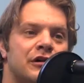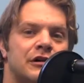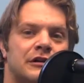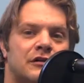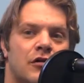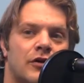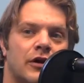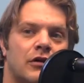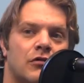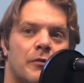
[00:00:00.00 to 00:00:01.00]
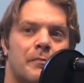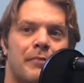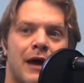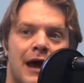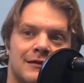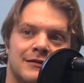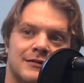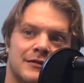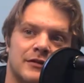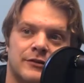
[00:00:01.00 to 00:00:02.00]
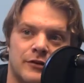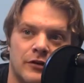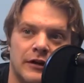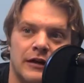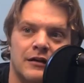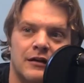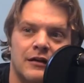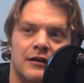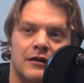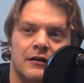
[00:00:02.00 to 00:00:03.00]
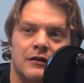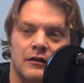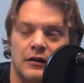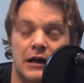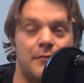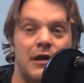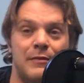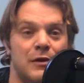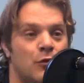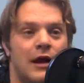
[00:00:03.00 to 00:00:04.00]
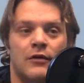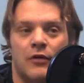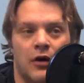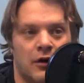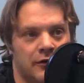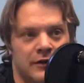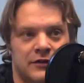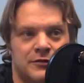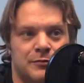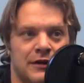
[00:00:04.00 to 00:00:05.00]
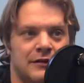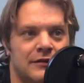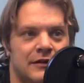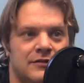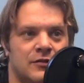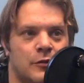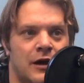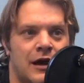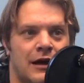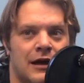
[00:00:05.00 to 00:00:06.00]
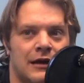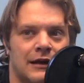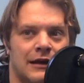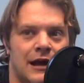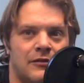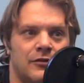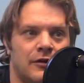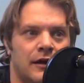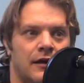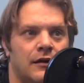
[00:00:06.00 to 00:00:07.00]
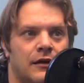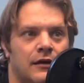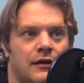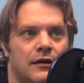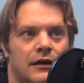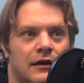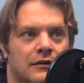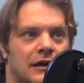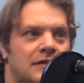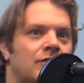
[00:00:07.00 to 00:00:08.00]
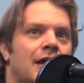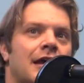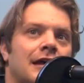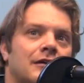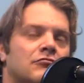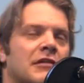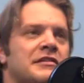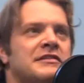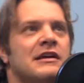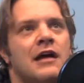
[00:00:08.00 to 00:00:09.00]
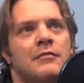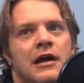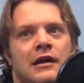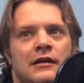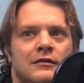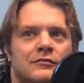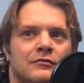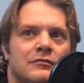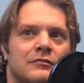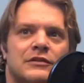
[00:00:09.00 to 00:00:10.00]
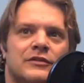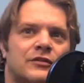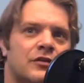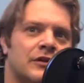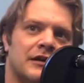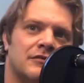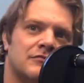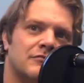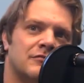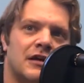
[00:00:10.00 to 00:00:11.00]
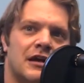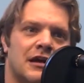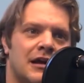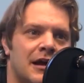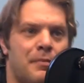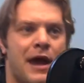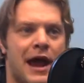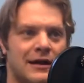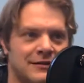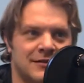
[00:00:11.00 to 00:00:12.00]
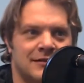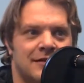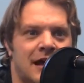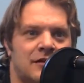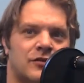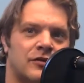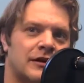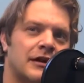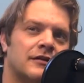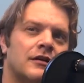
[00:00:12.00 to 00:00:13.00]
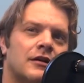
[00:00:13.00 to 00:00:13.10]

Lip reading: could, quote unquote, patent a circuit, and I may be way wrong on this, but this is the way I kind of gather it. Let's say I made a circuit and I patented that circuit.